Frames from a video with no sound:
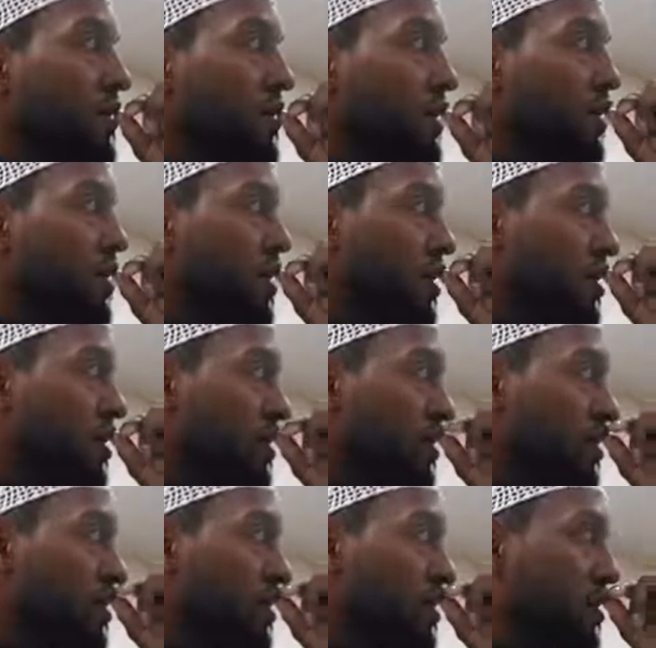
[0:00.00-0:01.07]
No?
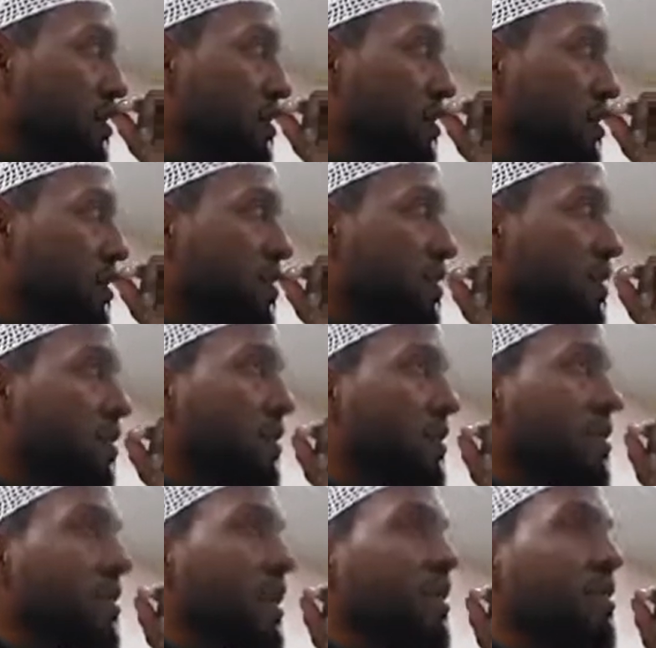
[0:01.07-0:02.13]
Imam
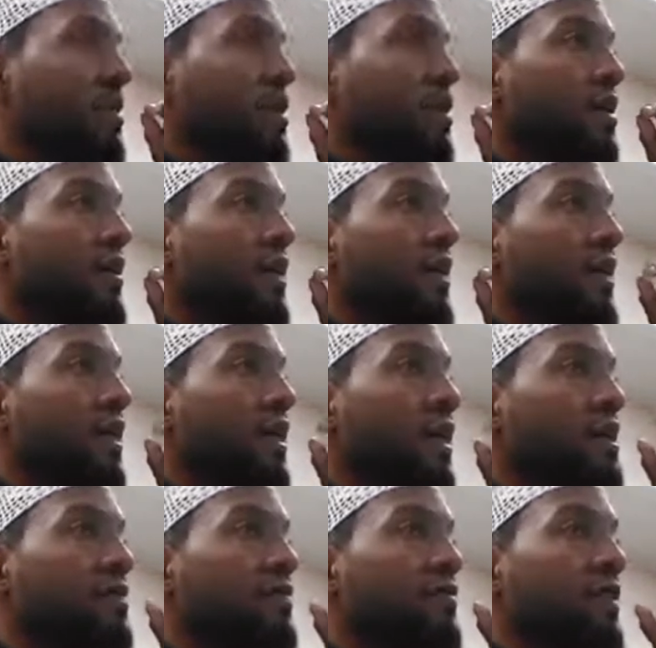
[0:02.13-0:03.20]
al-Dhahabi
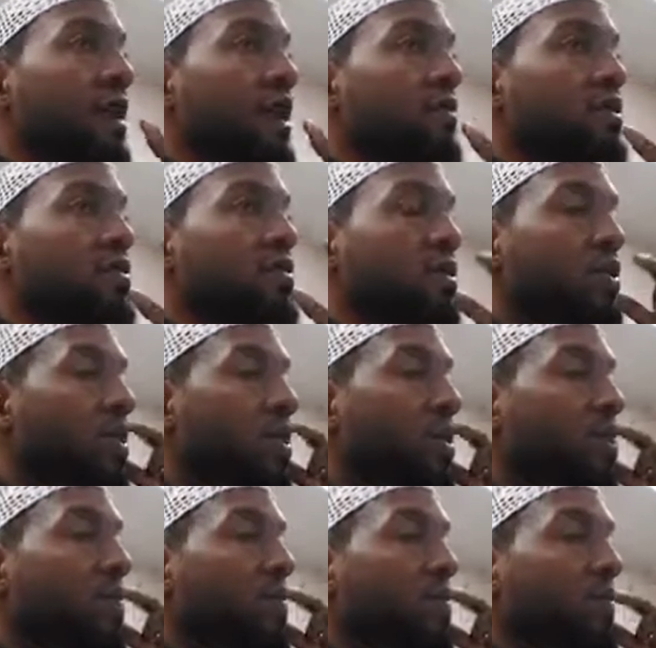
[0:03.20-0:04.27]
has a famous book,
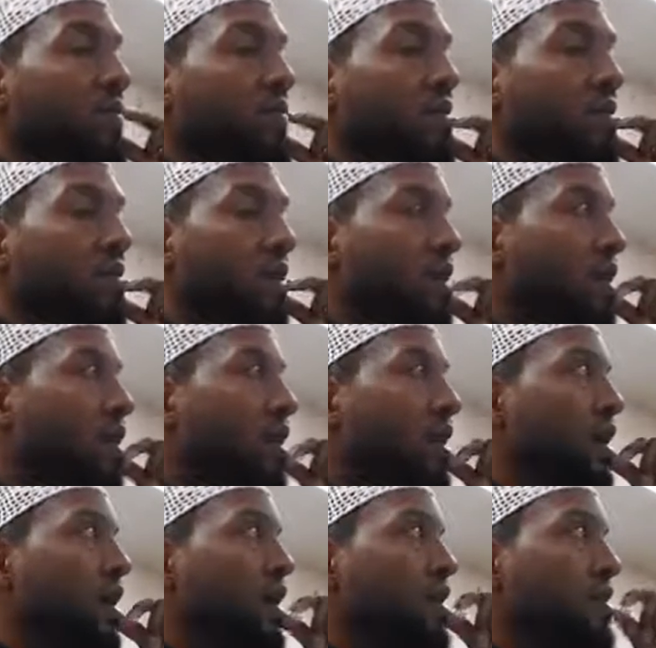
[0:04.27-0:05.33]

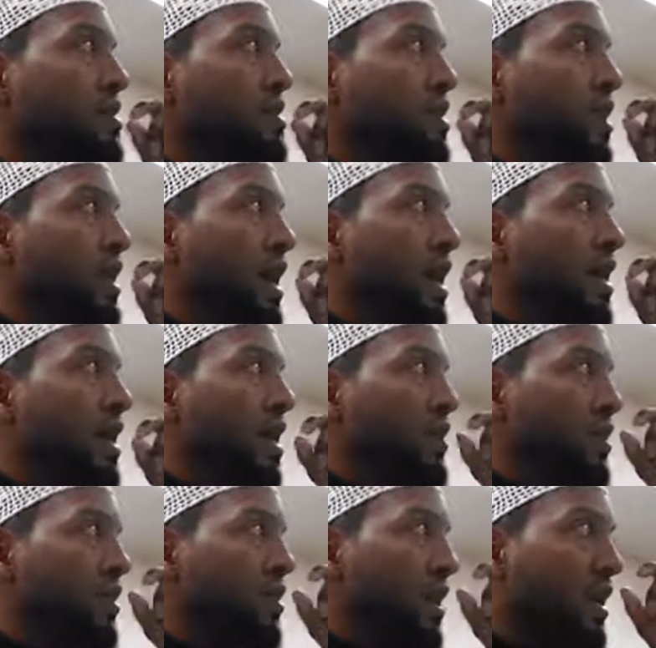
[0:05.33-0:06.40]
Sir
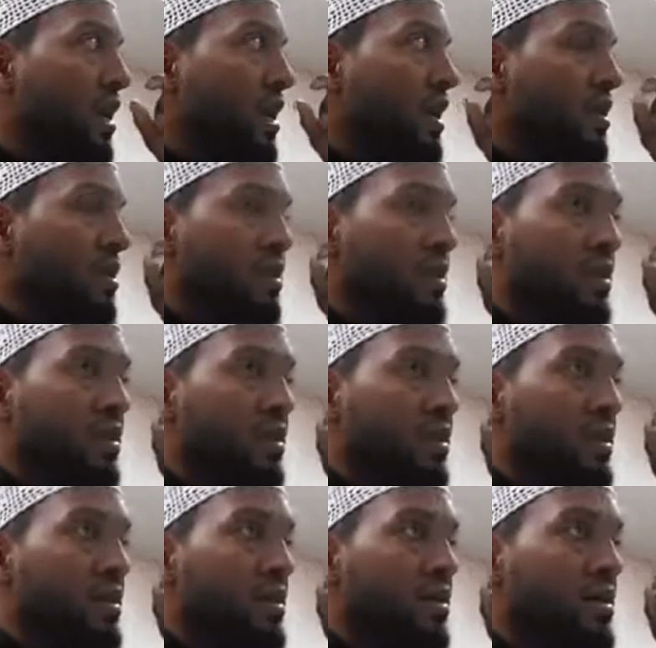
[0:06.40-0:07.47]
A'lam al-Nubala.
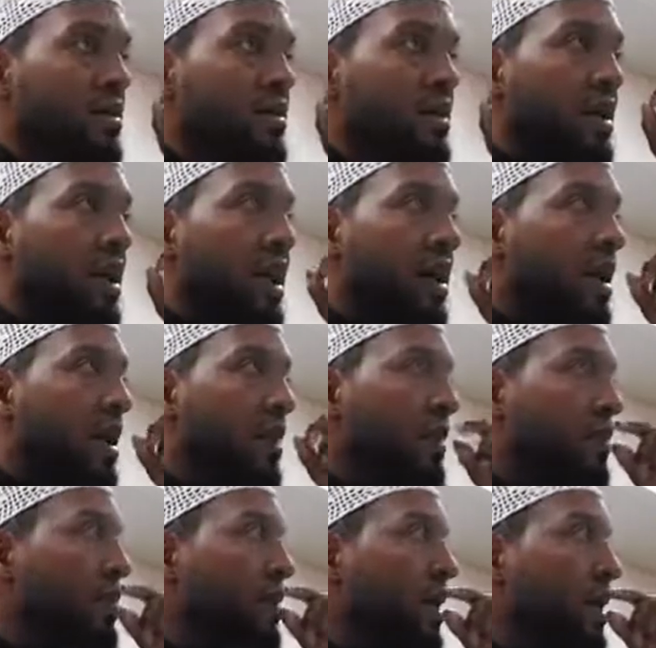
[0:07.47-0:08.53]
Sir
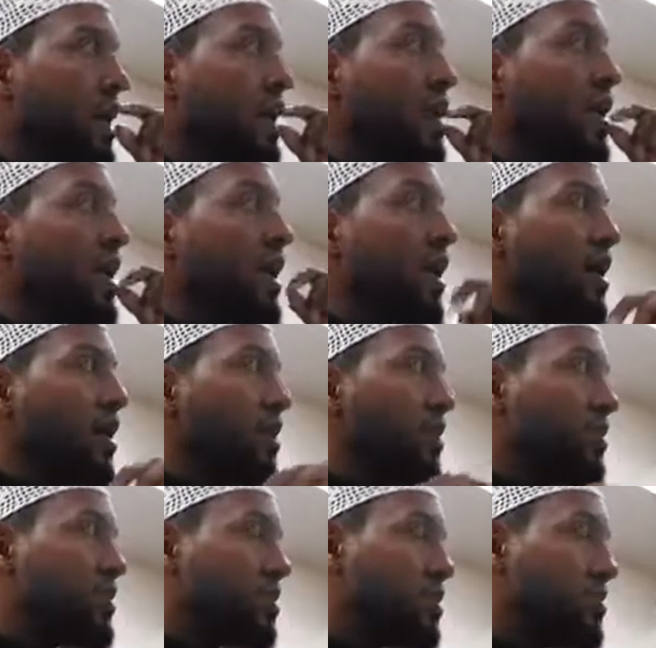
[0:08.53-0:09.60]
A'lam al-Nubala,
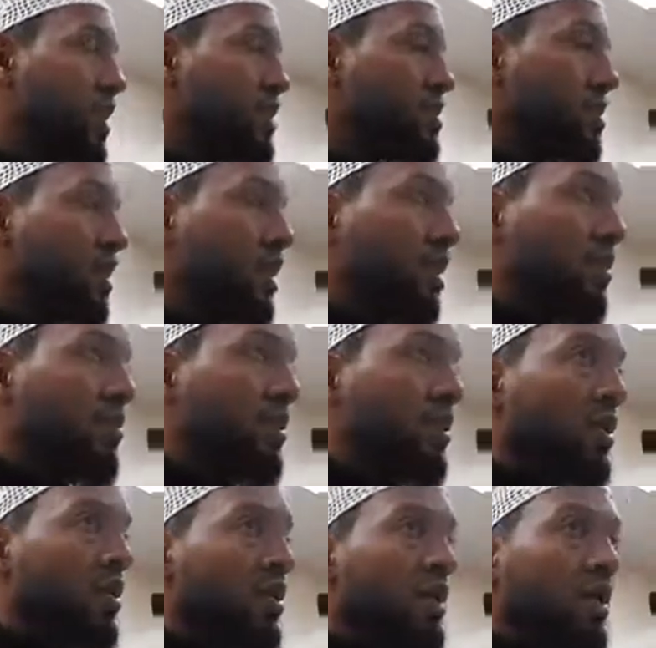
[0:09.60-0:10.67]
which is basically a
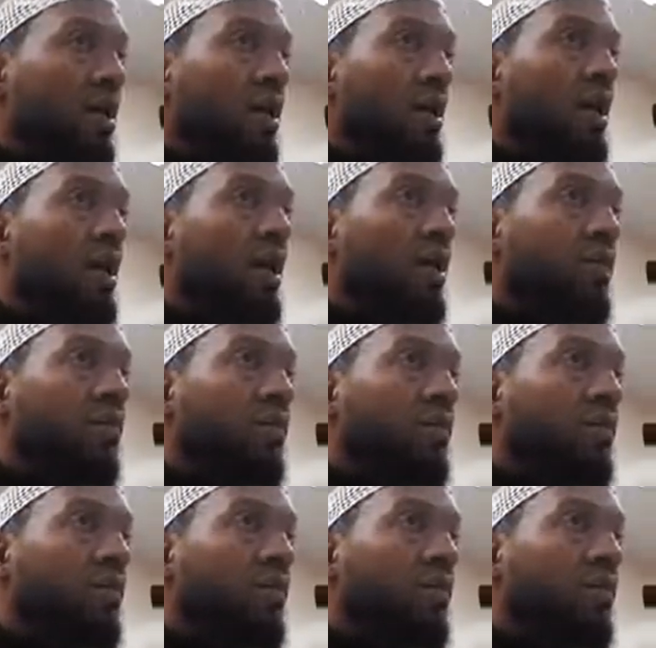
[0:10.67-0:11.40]
book of